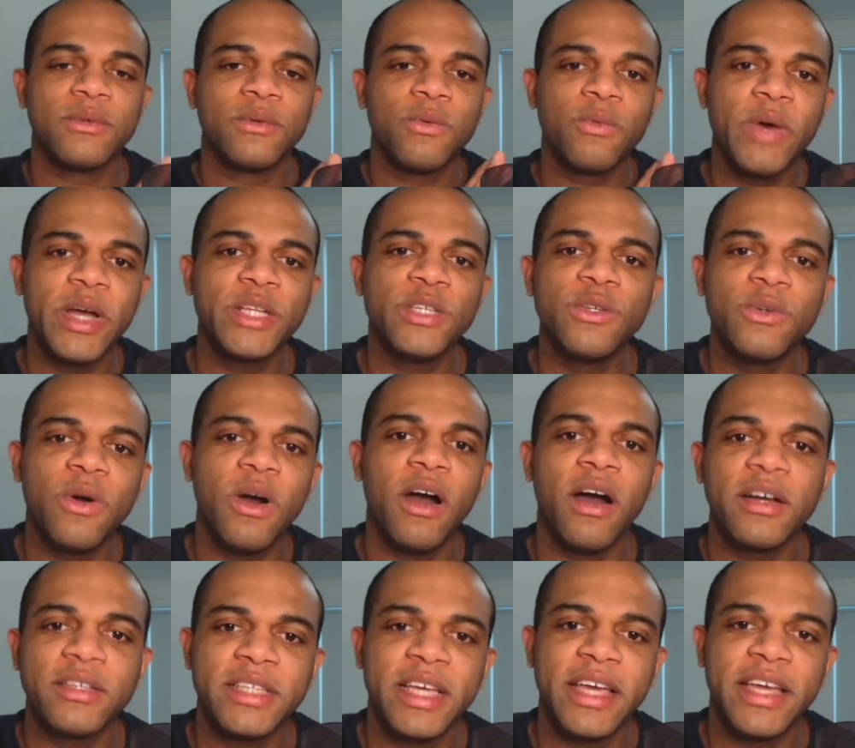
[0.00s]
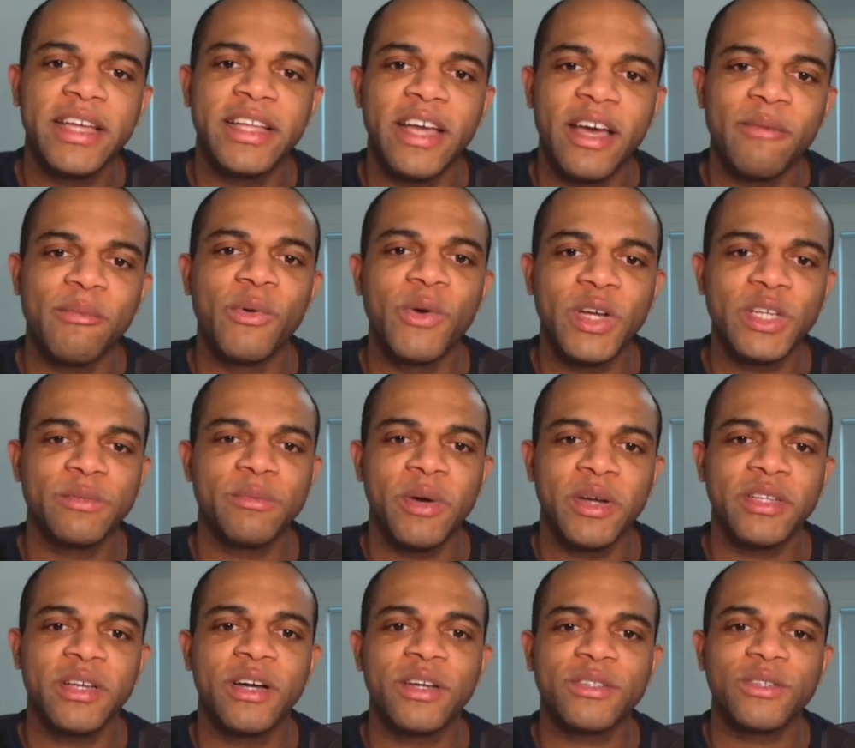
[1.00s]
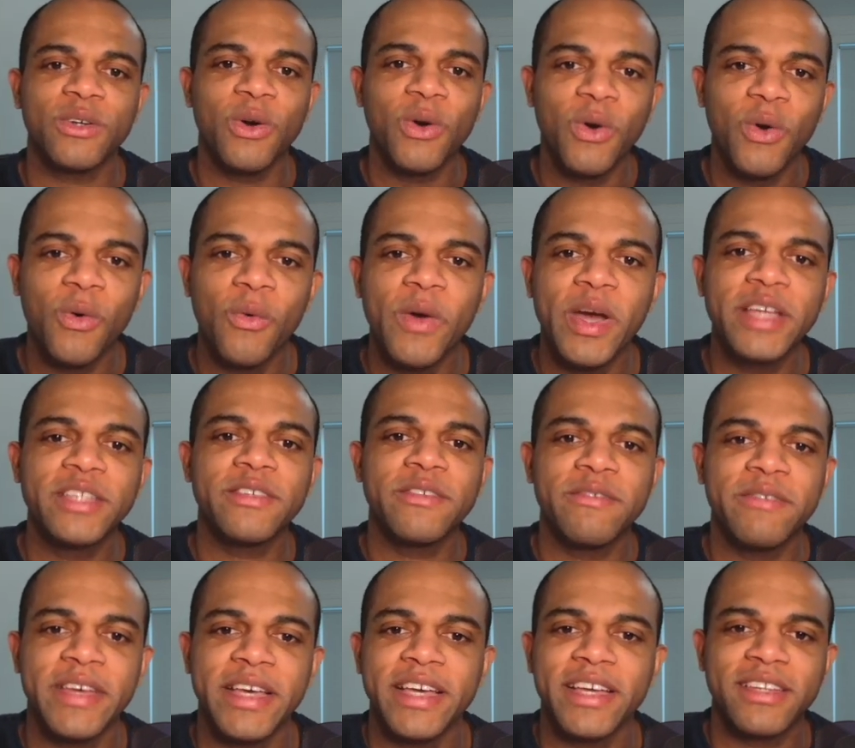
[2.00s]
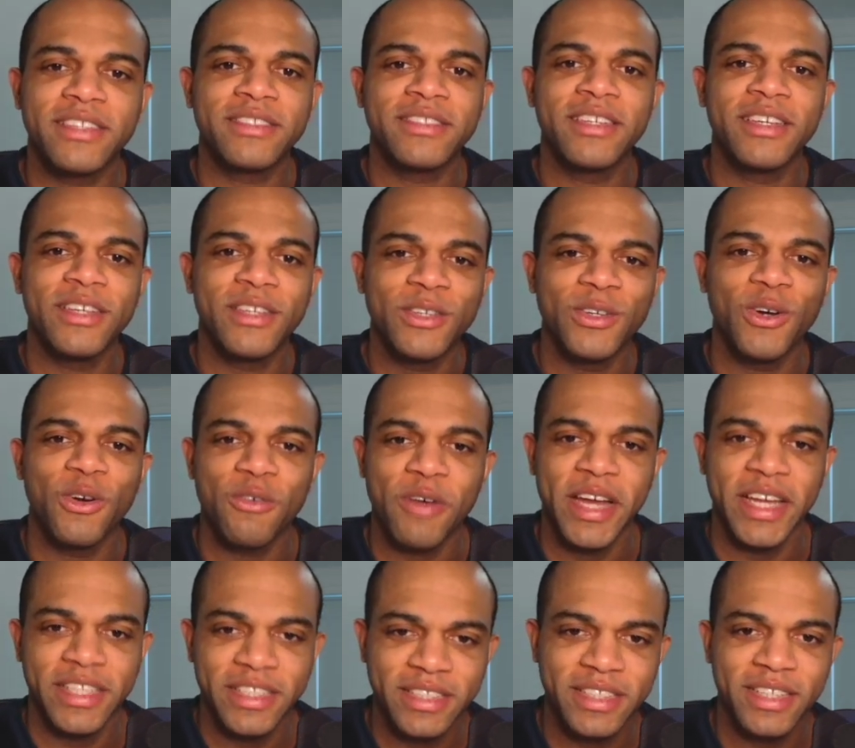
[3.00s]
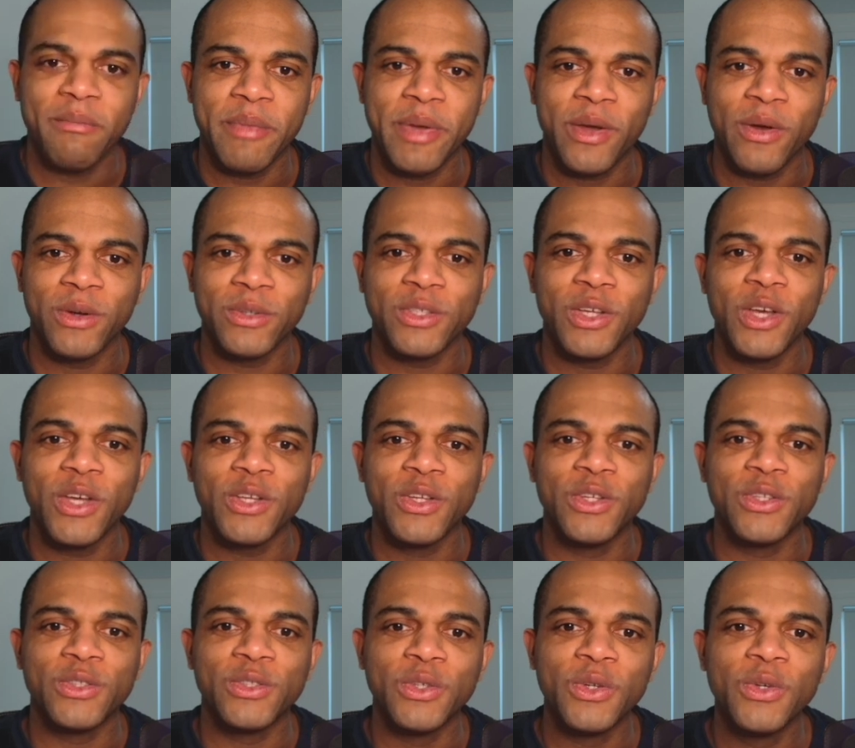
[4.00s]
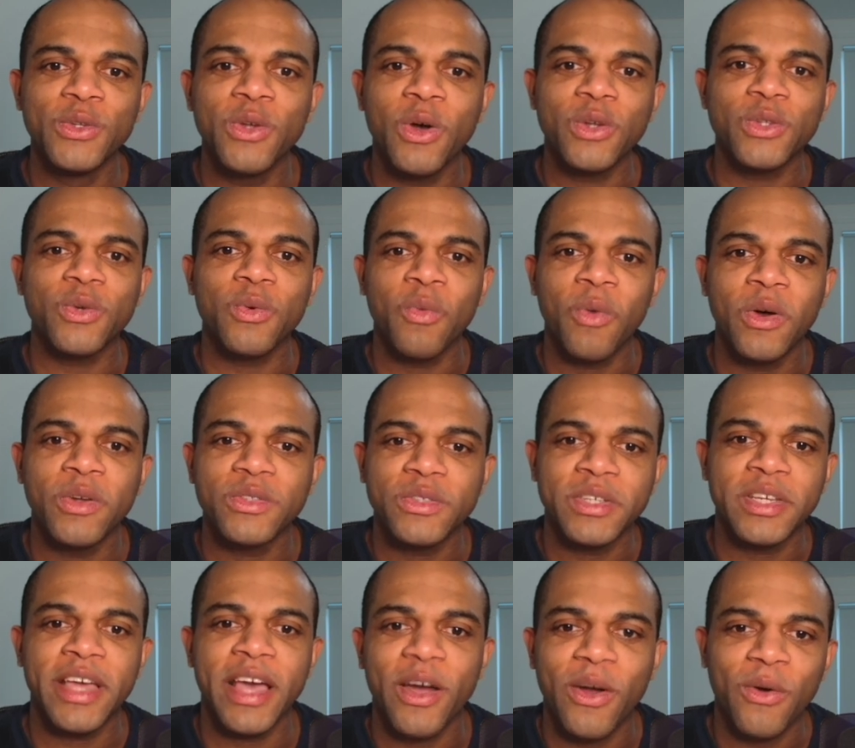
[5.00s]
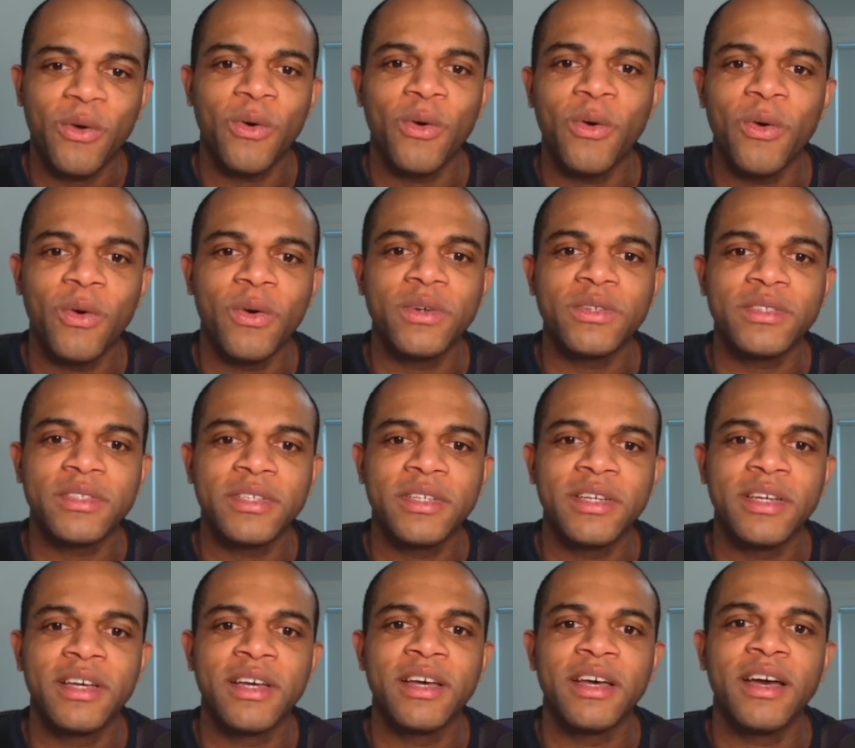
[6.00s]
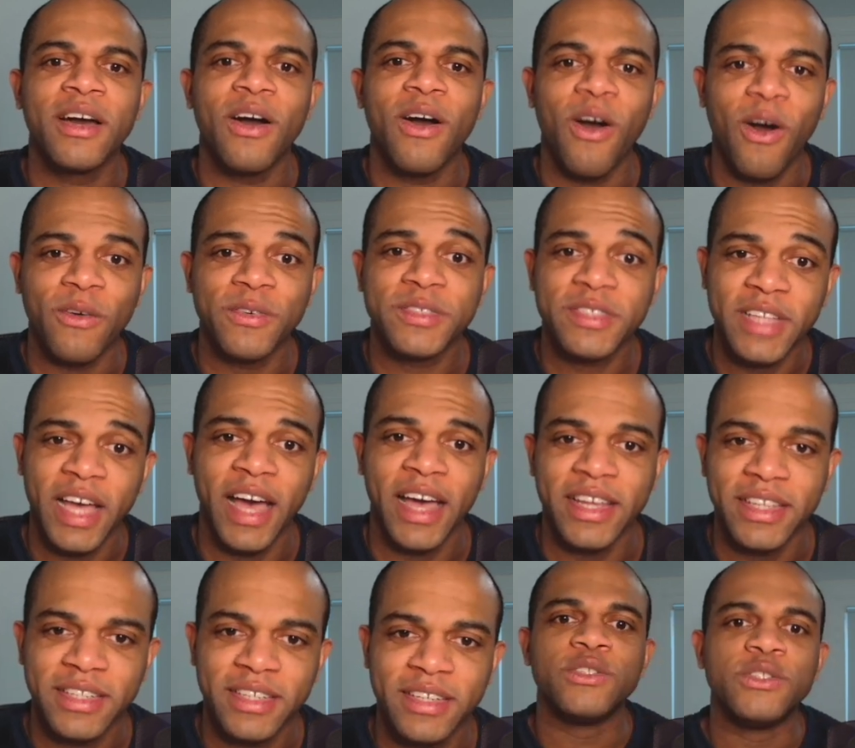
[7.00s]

When you are taking out a mortgage product, always fix your rate, because you do not want to get caught offside.